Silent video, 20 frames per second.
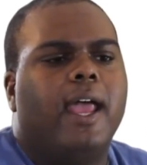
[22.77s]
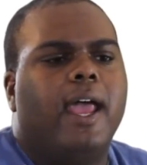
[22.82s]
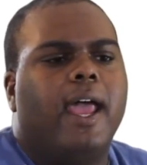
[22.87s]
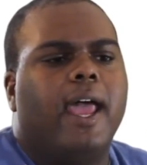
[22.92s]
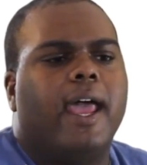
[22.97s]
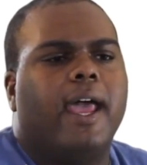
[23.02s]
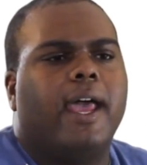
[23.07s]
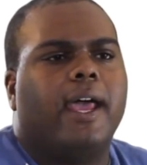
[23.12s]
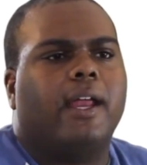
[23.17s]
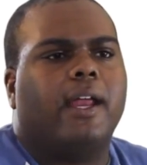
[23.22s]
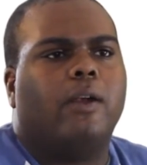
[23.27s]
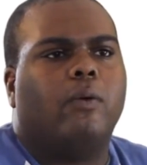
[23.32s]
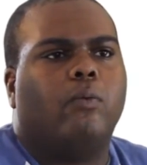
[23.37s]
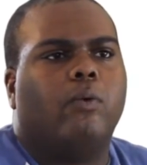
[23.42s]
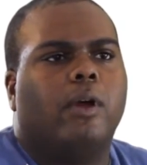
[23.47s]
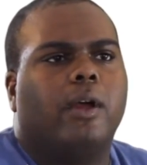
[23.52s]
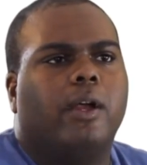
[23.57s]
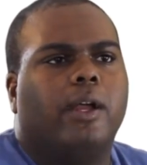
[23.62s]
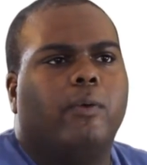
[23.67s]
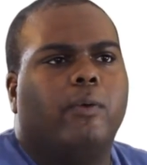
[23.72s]
and
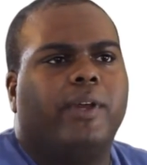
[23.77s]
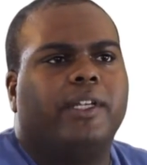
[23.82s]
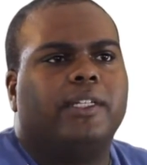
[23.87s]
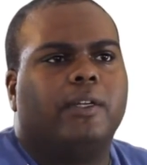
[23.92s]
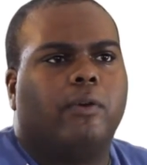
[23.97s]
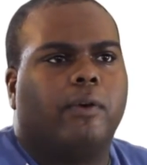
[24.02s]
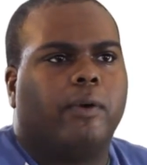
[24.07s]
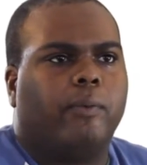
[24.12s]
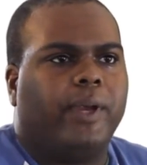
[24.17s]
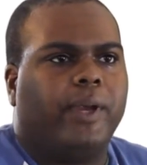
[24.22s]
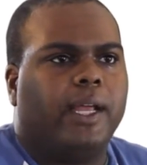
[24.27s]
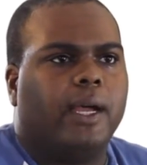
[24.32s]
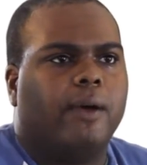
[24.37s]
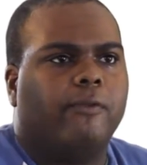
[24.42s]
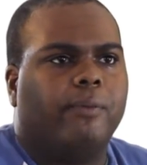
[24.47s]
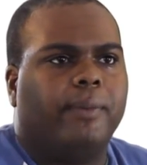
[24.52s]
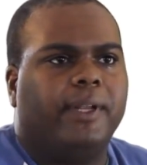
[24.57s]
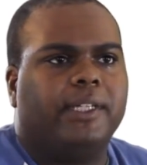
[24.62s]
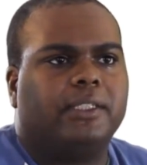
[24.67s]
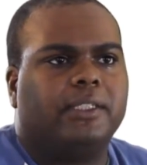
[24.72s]
where we come
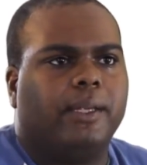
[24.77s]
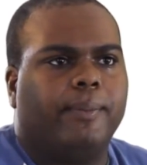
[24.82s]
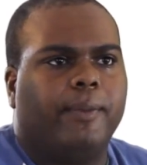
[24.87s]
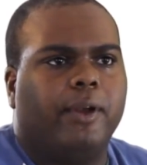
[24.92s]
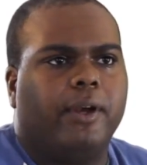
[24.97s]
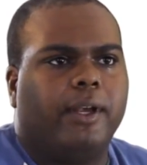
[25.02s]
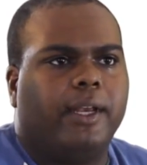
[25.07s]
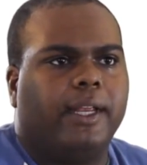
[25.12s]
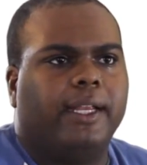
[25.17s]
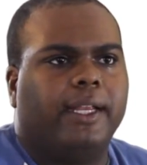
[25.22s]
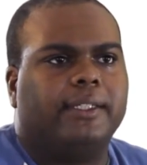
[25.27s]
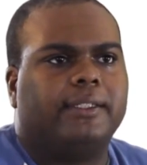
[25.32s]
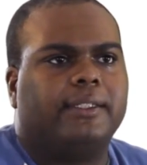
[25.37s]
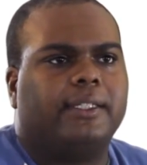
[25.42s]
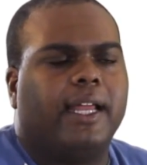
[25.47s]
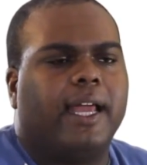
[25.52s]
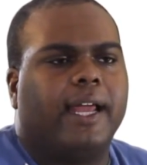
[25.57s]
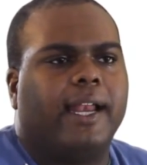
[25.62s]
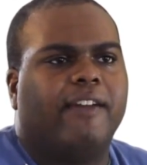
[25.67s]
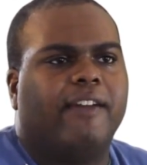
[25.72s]
from these communities that